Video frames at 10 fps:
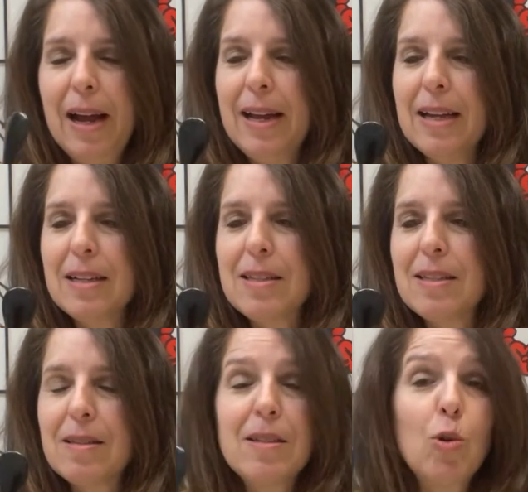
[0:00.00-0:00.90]

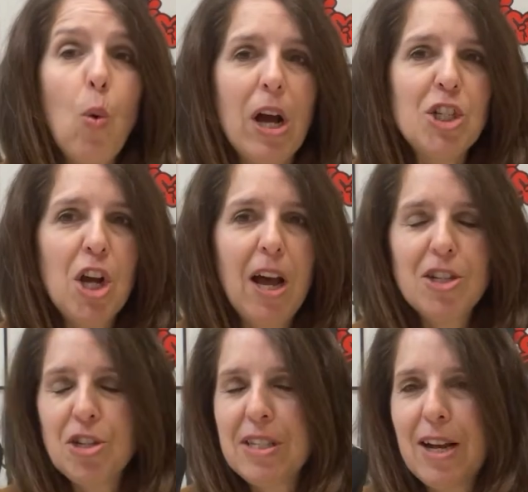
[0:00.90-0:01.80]
It's gua sha
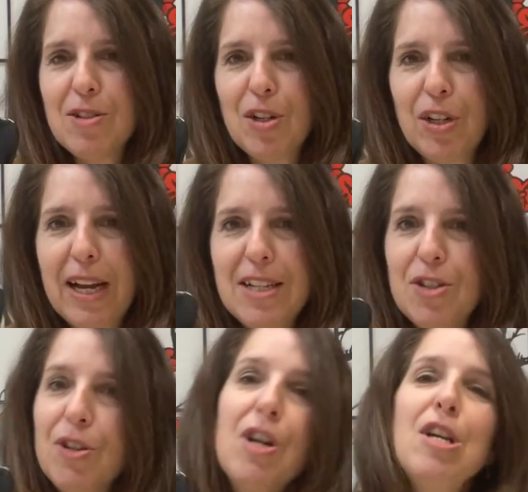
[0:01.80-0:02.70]
just sounds a little nicer.